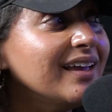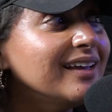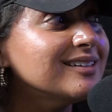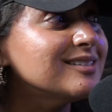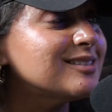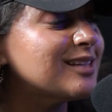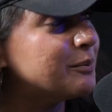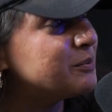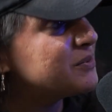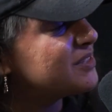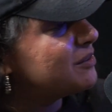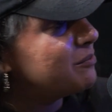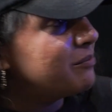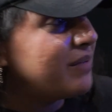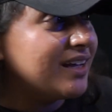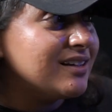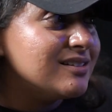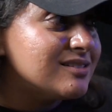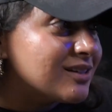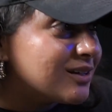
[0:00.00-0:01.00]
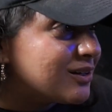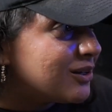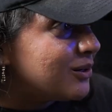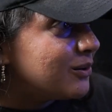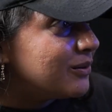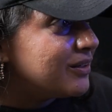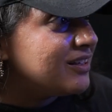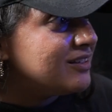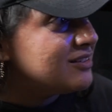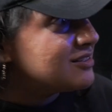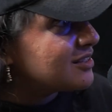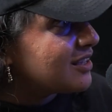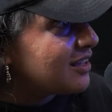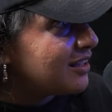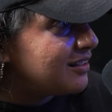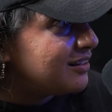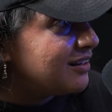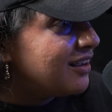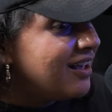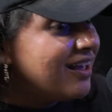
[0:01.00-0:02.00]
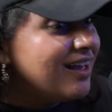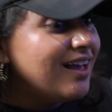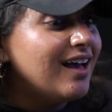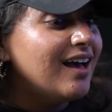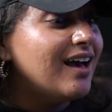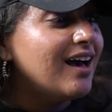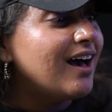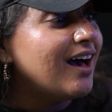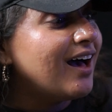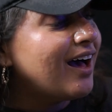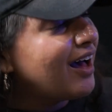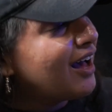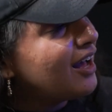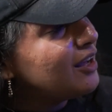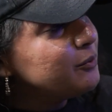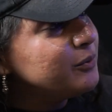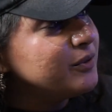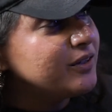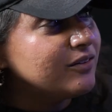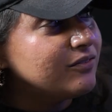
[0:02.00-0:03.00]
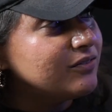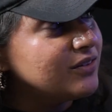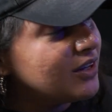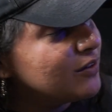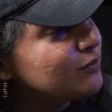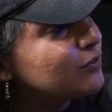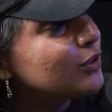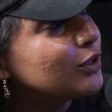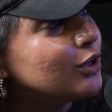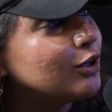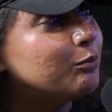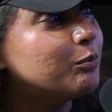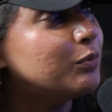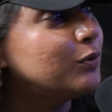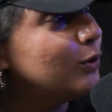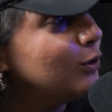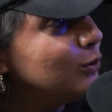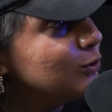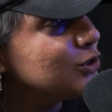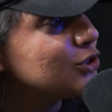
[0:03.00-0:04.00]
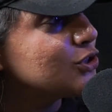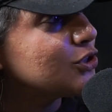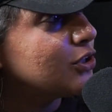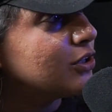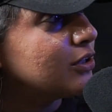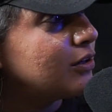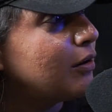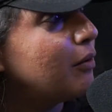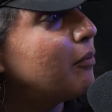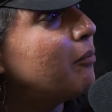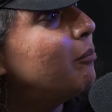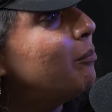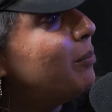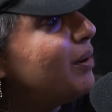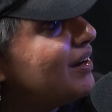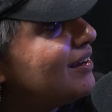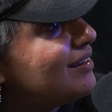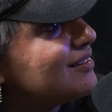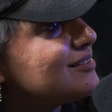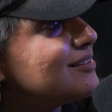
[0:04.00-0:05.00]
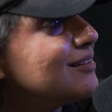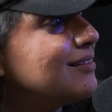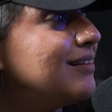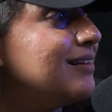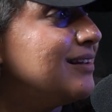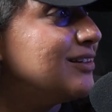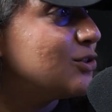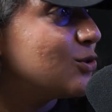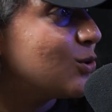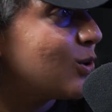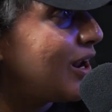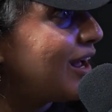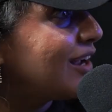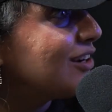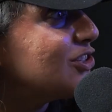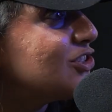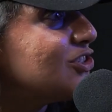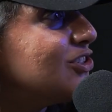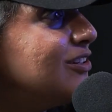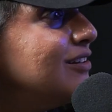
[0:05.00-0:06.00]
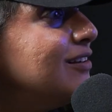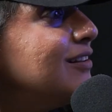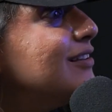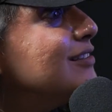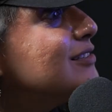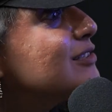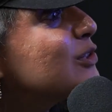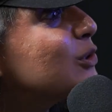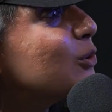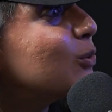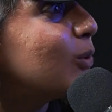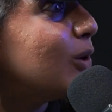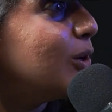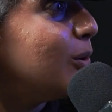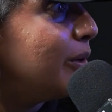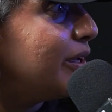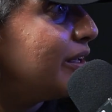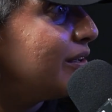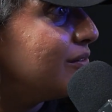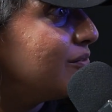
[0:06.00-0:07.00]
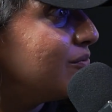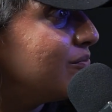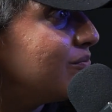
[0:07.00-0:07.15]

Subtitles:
Except in Mexico, he said, I would have never approached her, but the attraction is growing.